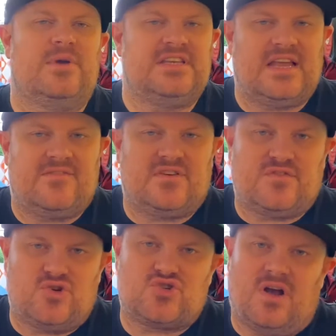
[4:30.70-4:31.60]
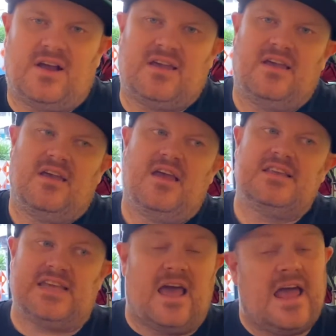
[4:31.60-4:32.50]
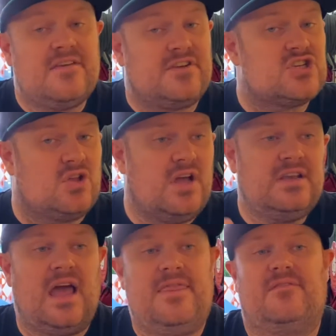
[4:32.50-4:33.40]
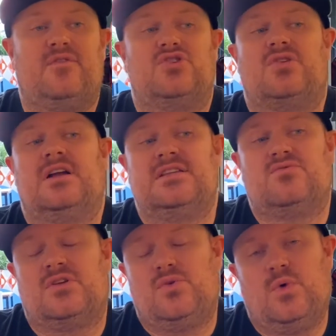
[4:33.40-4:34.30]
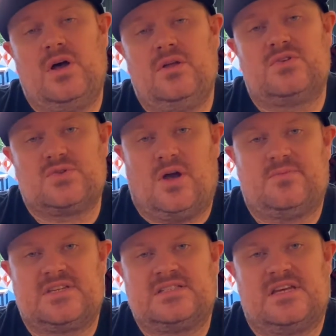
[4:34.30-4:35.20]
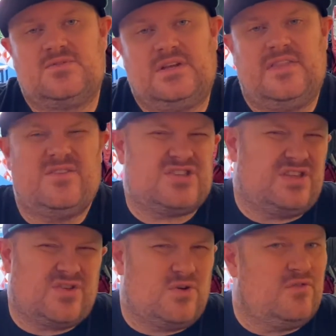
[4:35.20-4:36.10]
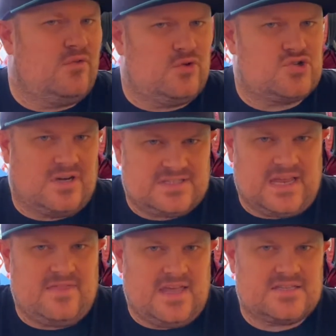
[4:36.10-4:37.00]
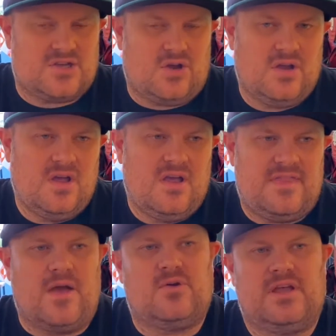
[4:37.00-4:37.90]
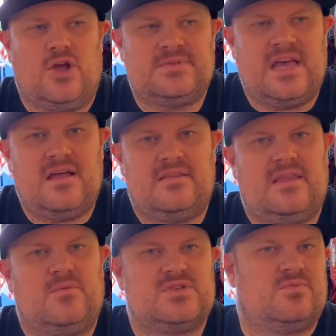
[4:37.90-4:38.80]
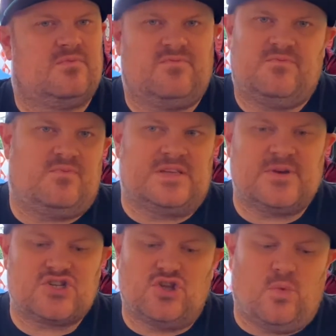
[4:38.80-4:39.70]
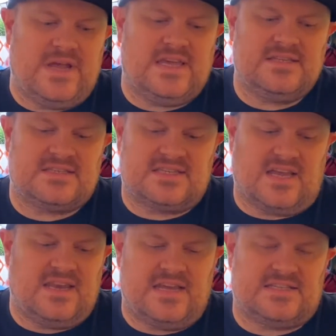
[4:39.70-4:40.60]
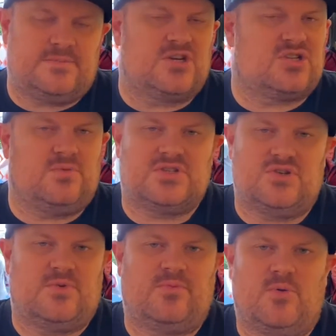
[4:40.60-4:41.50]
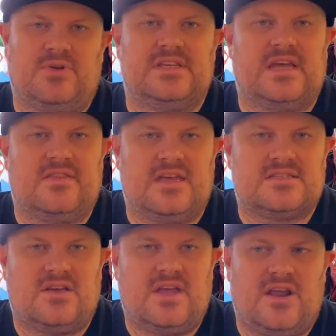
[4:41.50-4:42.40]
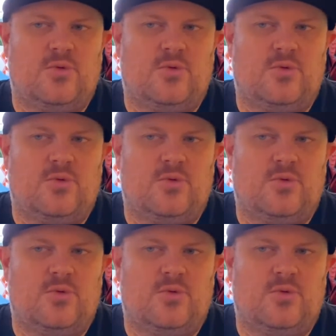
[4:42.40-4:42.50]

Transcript: did have the food truck down at the finish line, and the food truck did really well. It was quite successful down there. There's only 3 or 4 food trucks down there, so that really helped out, and it was, especially on the weekends, the Sundays especially were super popular down there, so that helped.